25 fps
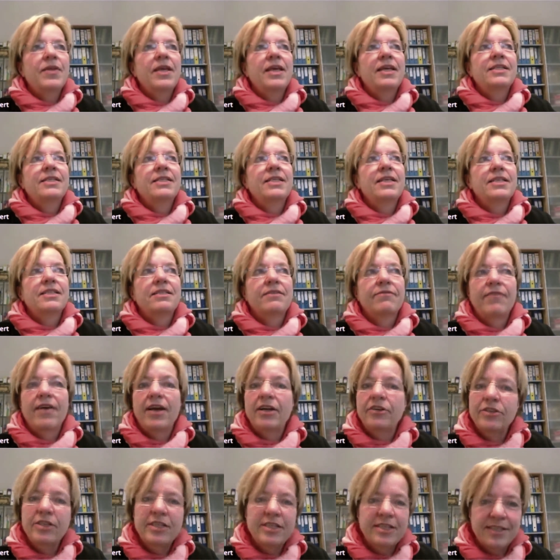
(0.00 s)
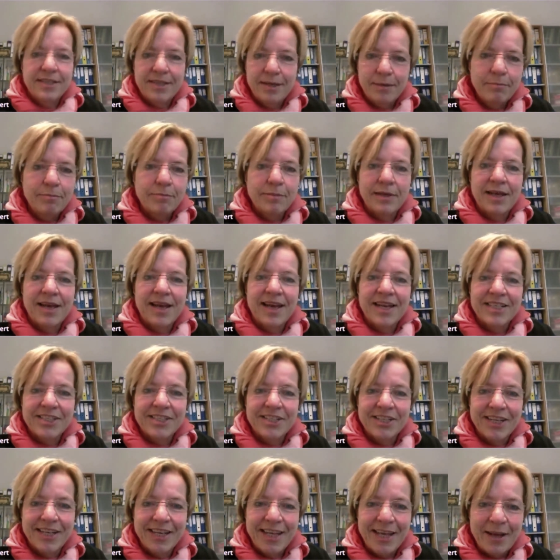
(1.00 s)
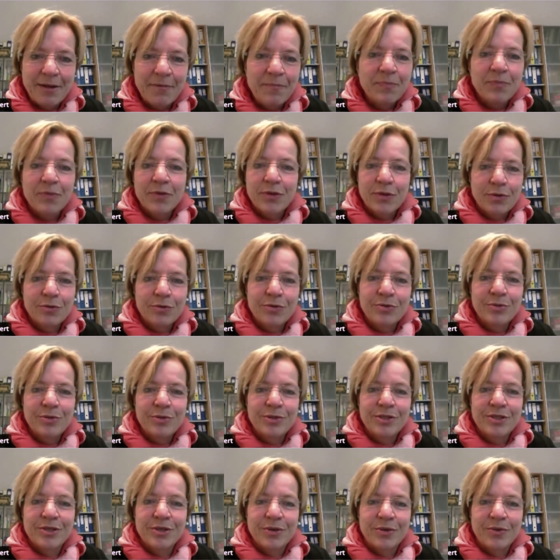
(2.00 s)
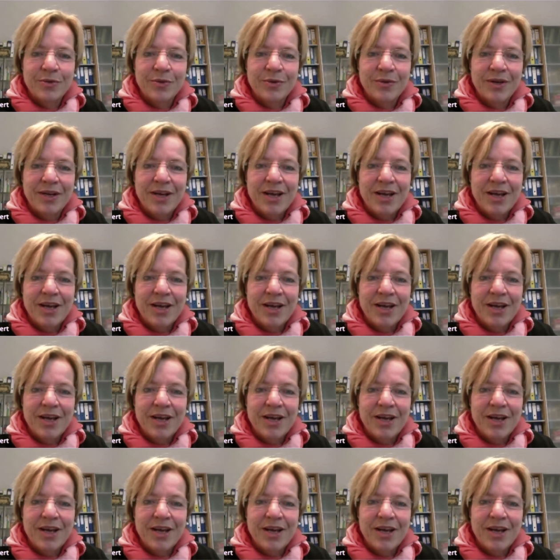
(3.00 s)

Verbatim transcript: it is very simple, actually, to do so.